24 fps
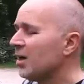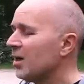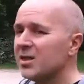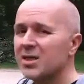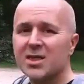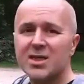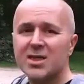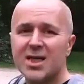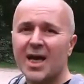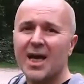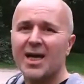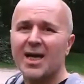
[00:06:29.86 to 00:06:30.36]
and
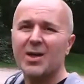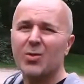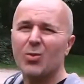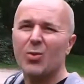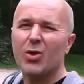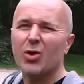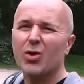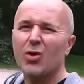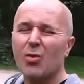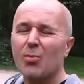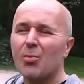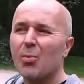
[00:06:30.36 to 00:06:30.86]
as I say, I
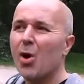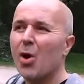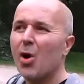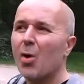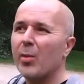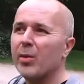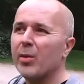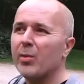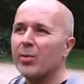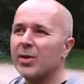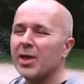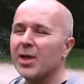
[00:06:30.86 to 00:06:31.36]
didn't want to go
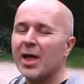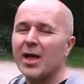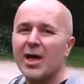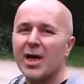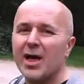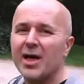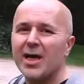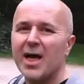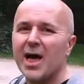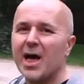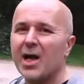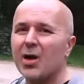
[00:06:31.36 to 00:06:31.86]
barmy with
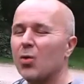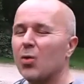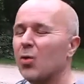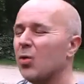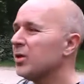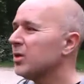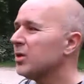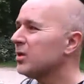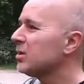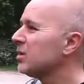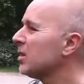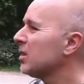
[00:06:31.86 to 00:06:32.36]
any
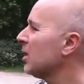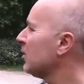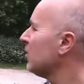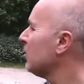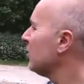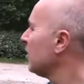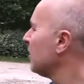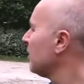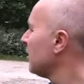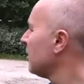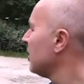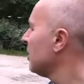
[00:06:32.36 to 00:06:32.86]
alloys,
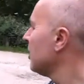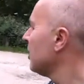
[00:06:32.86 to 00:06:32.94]
so